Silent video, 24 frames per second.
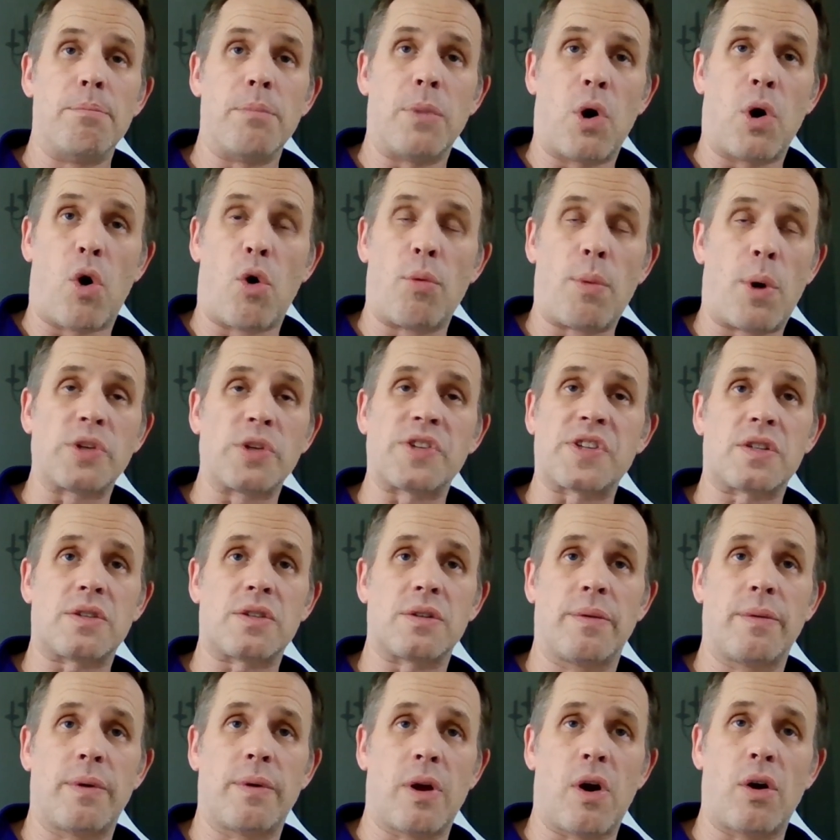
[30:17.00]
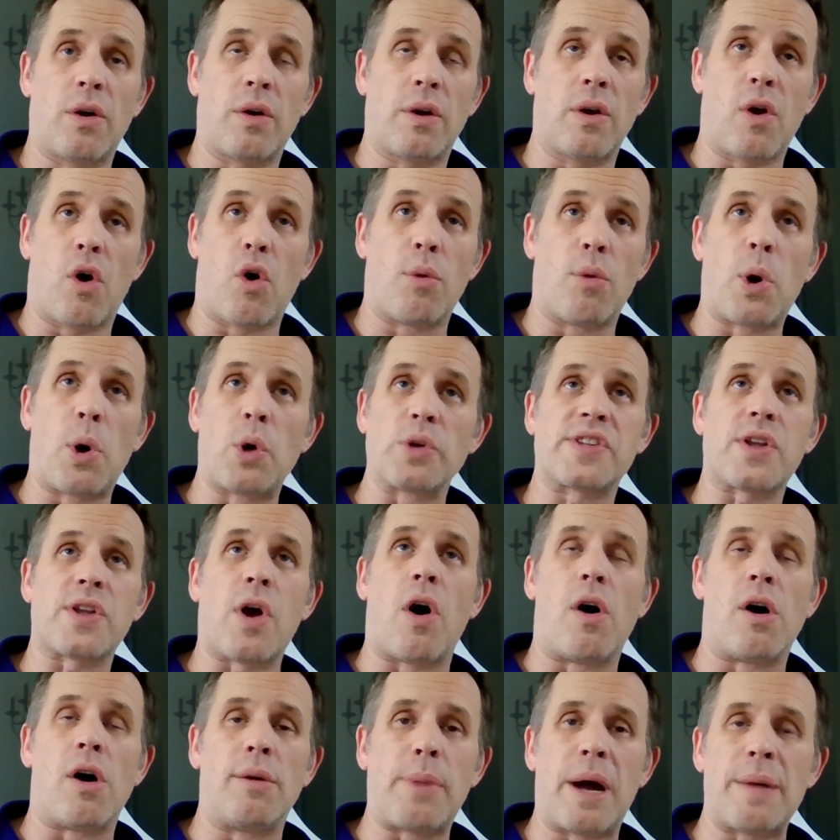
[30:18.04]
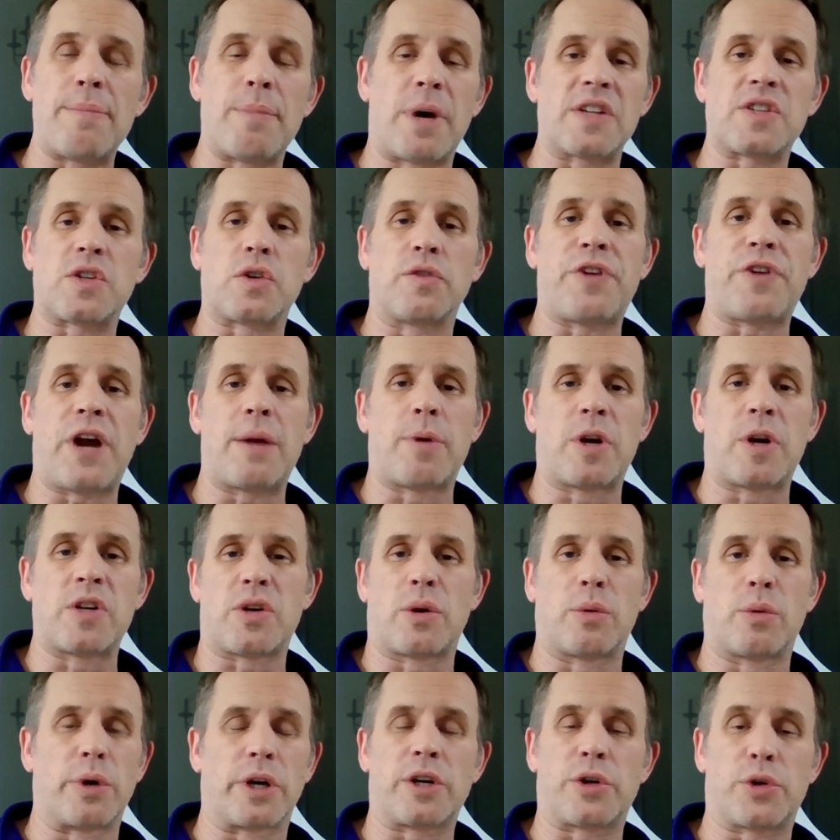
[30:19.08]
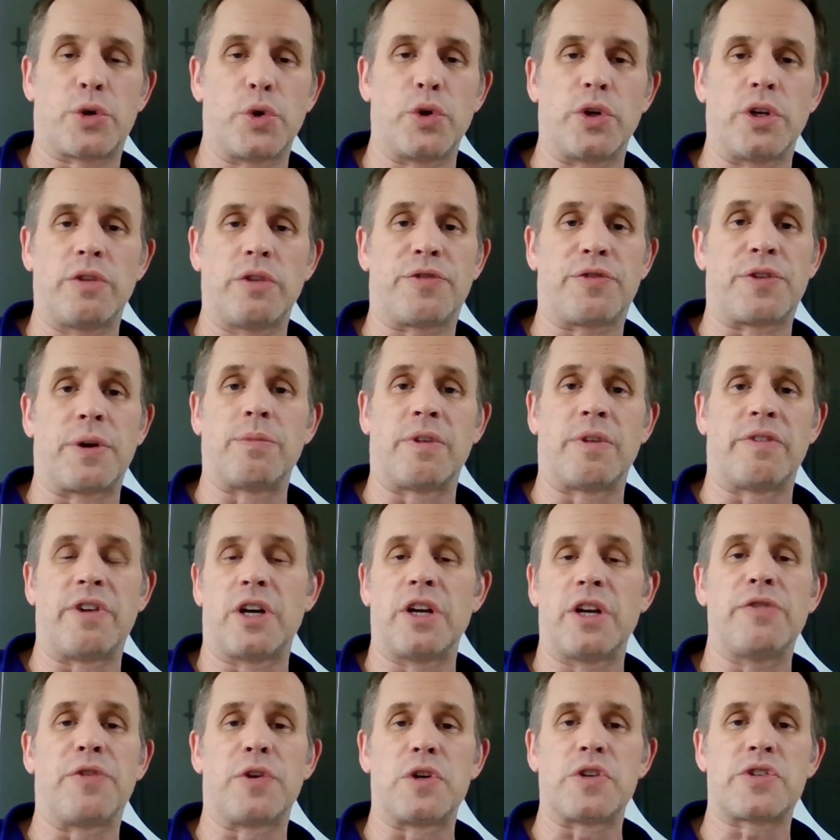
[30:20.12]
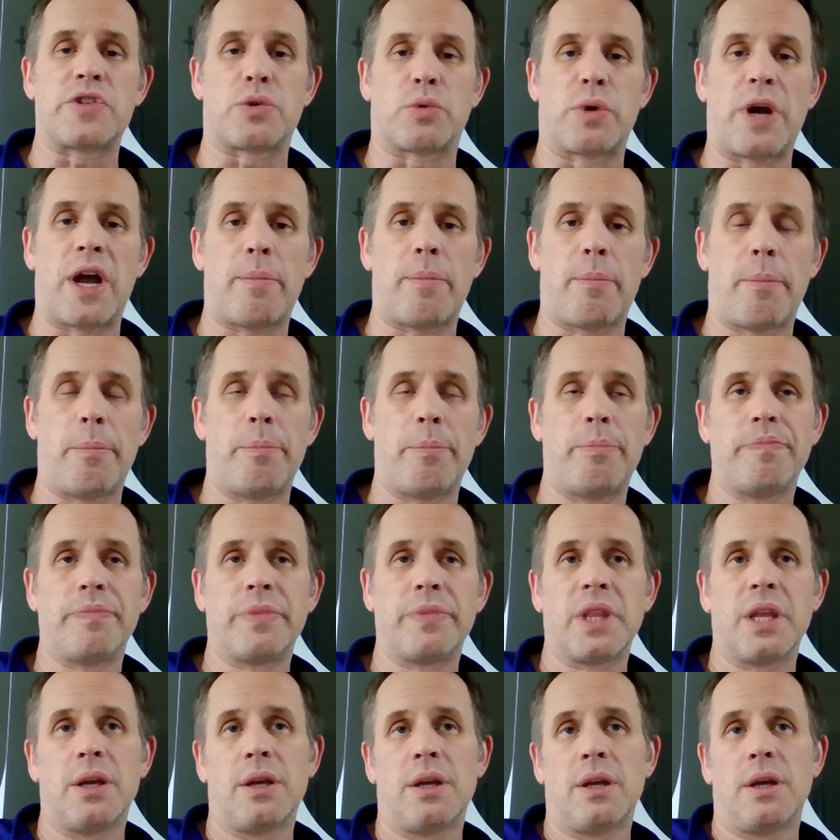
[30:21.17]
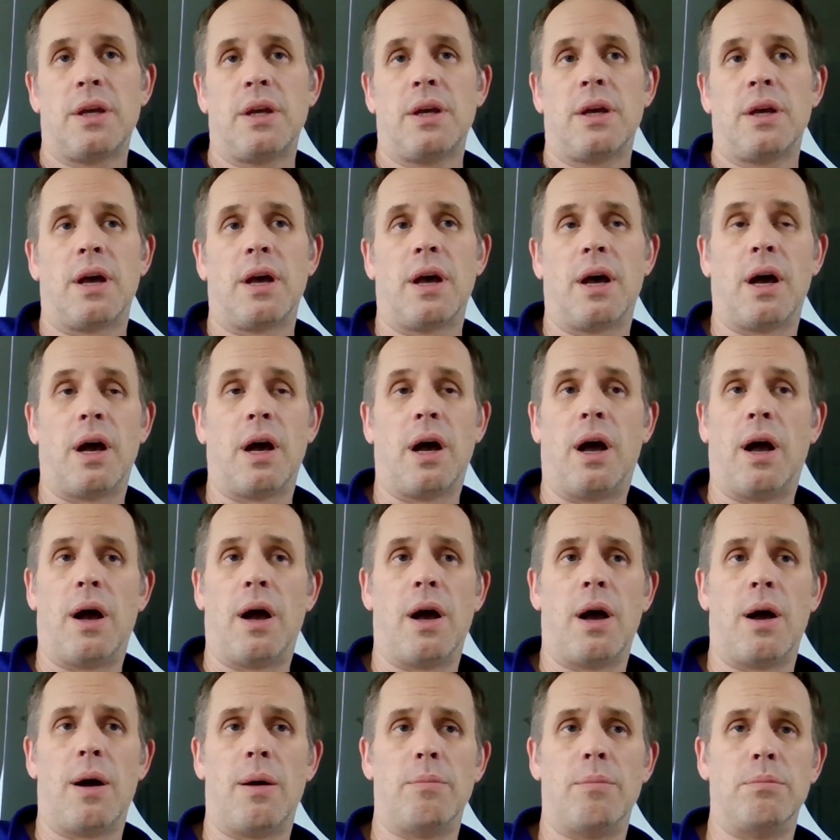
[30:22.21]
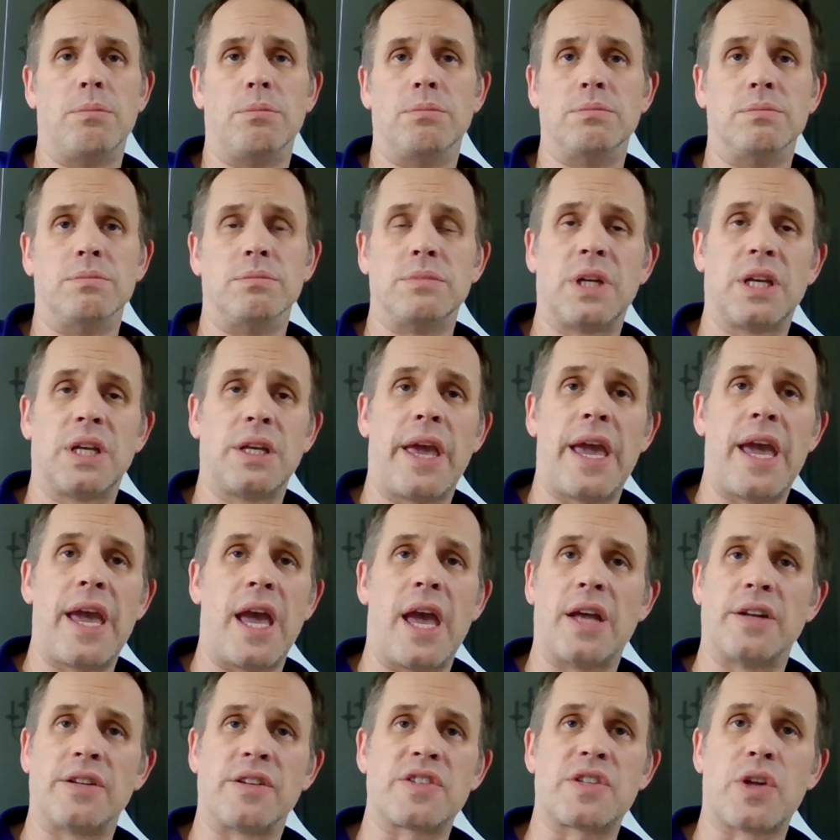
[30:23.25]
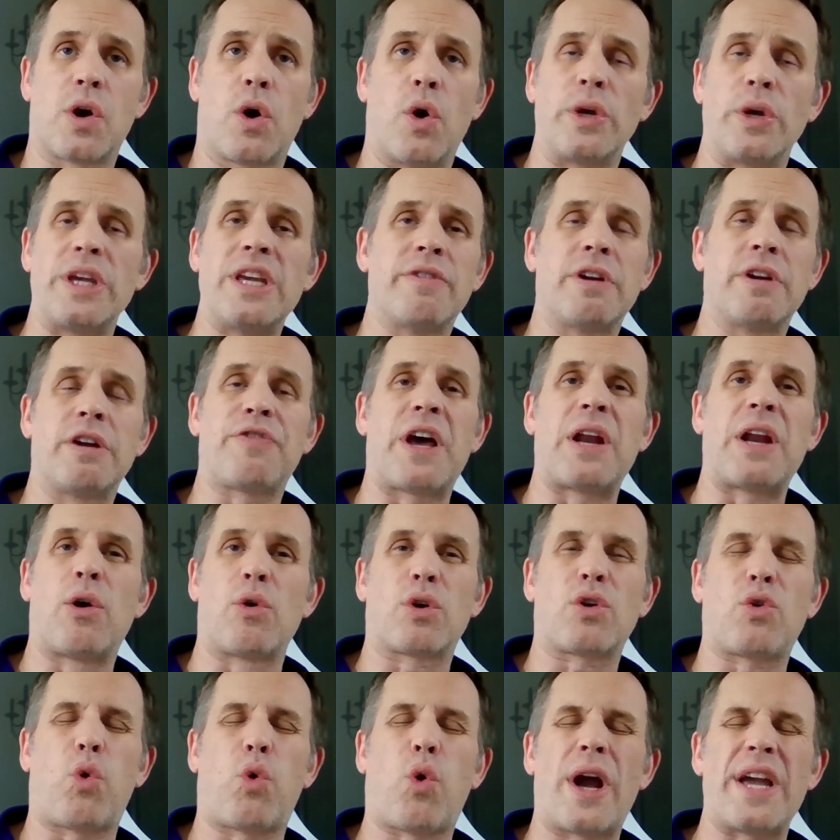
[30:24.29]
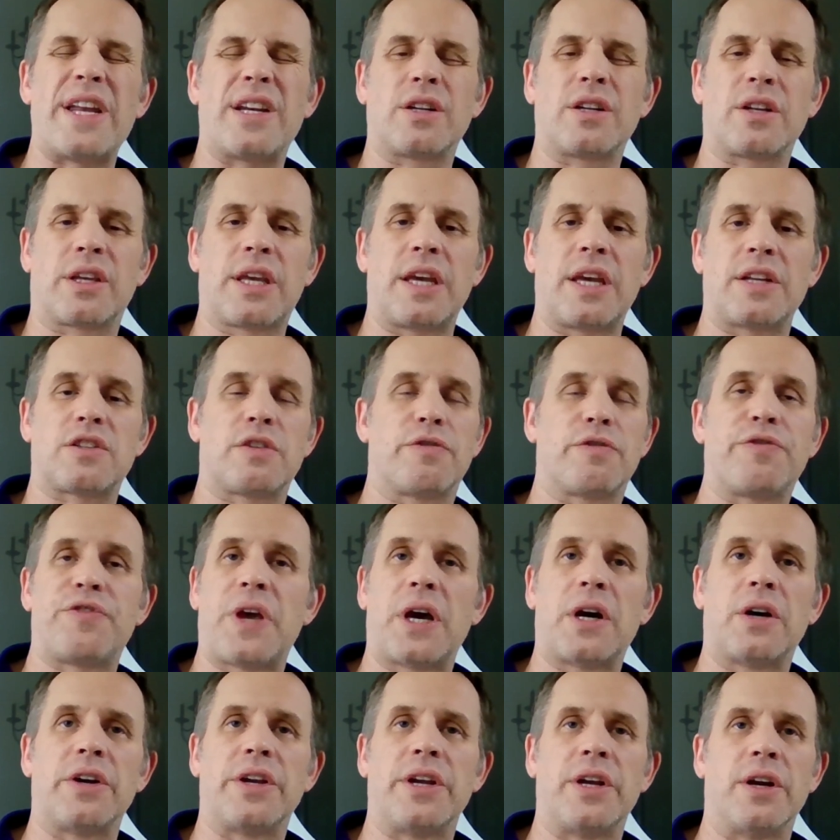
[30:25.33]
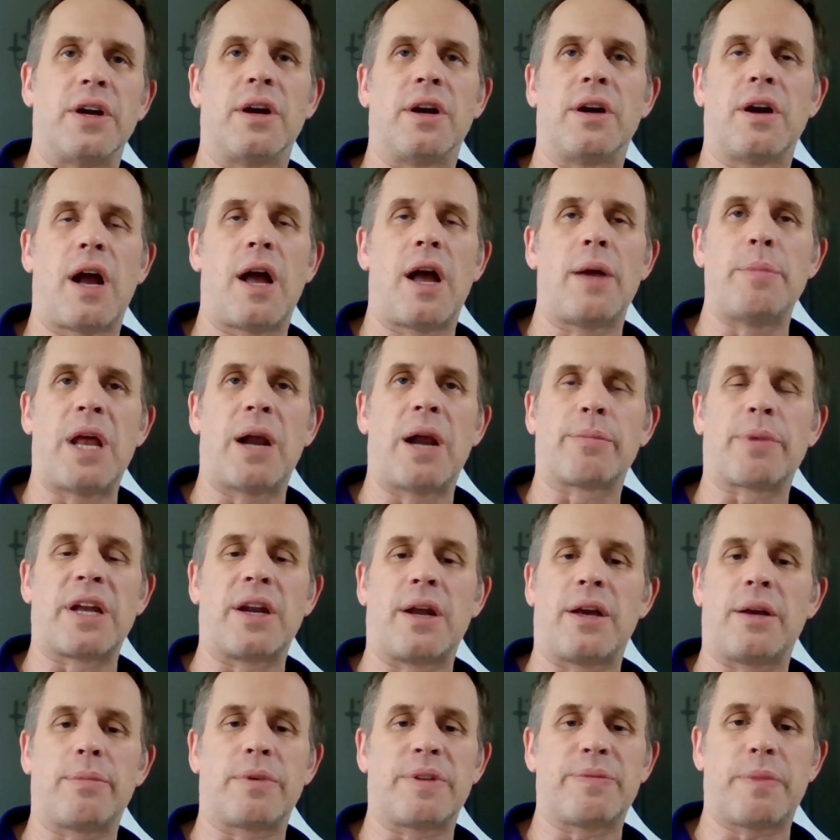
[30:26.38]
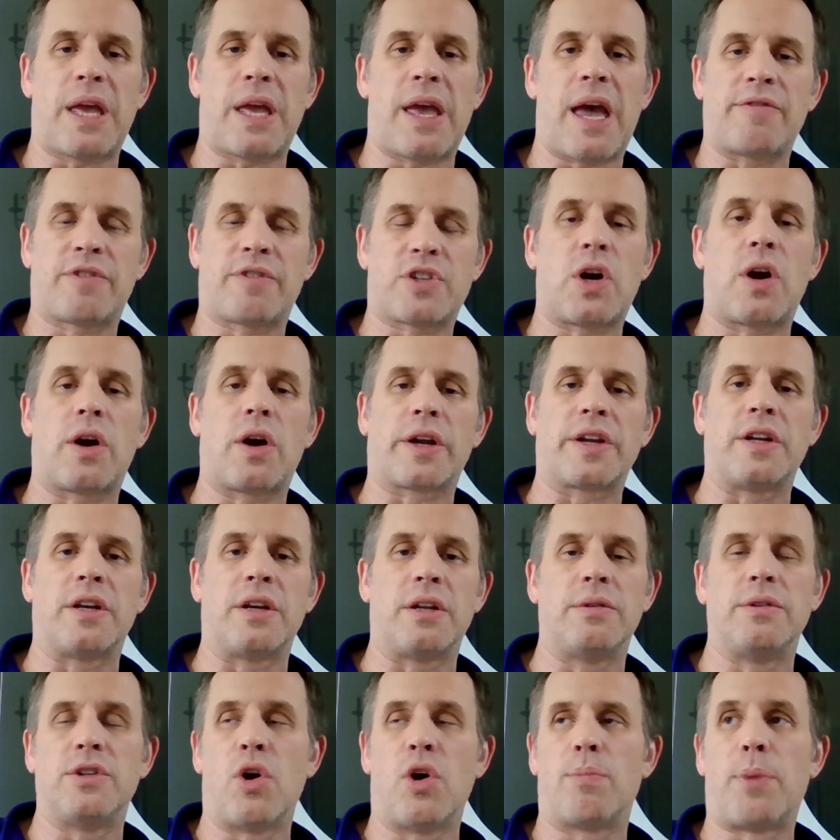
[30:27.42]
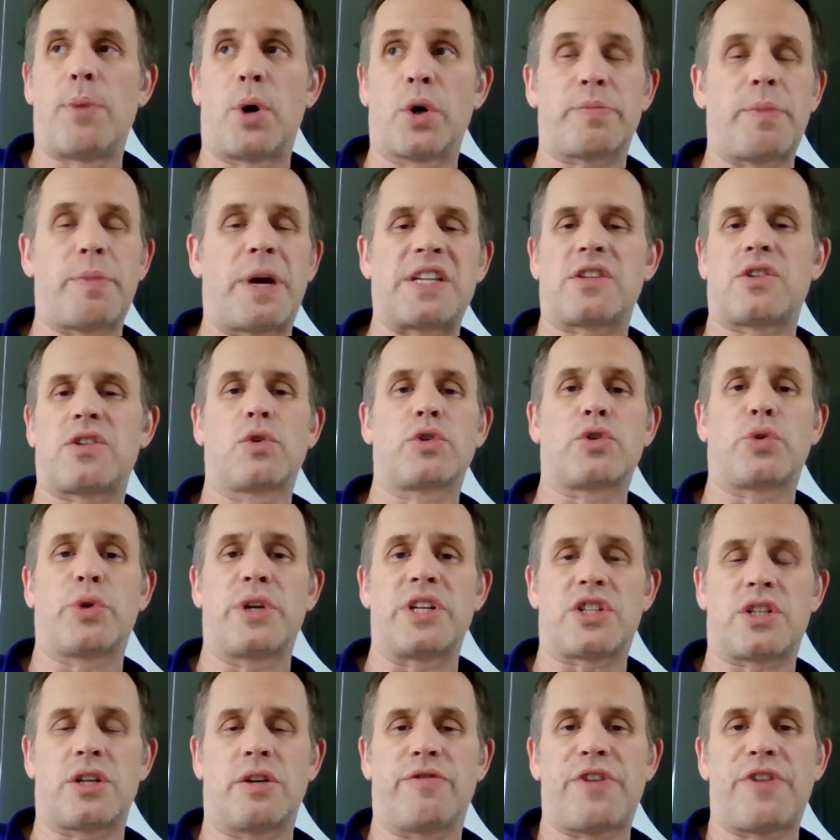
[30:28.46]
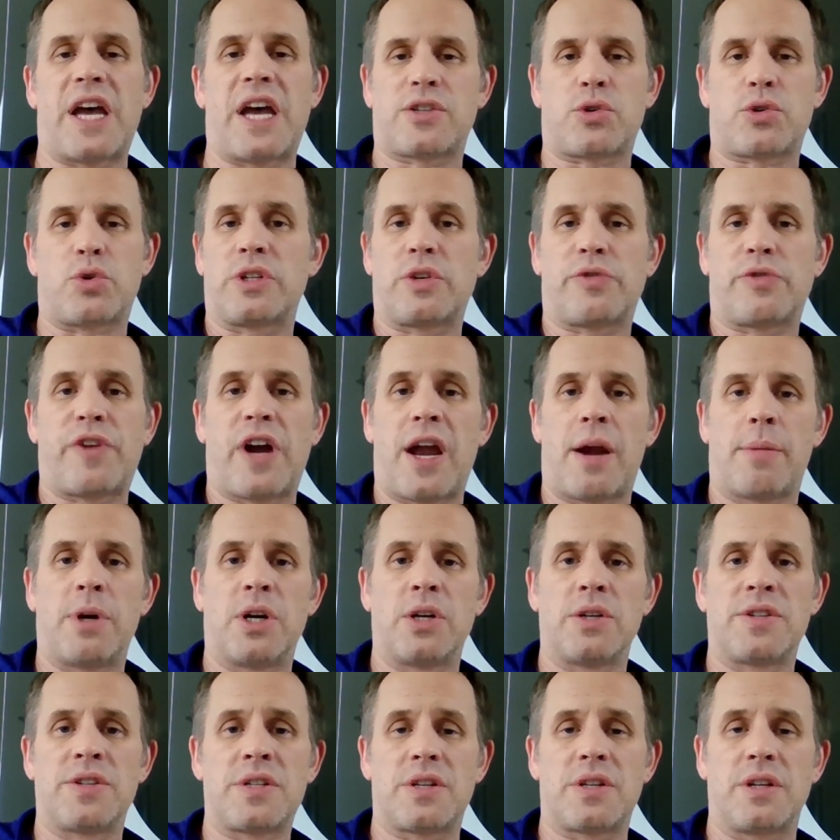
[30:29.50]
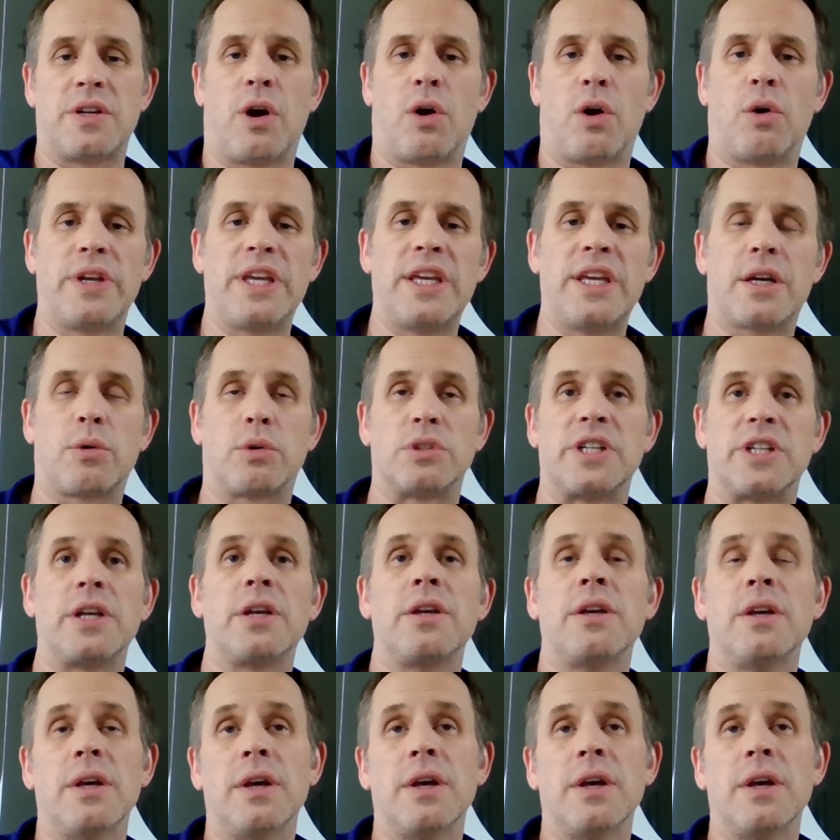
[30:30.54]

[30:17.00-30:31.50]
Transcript: almost all my muscle fibers are recruited from the very first rep. And so even if I don't quite get to failure, I mean, I'm going to have targeted, both my slow twitch and fast twitch fibers, equally.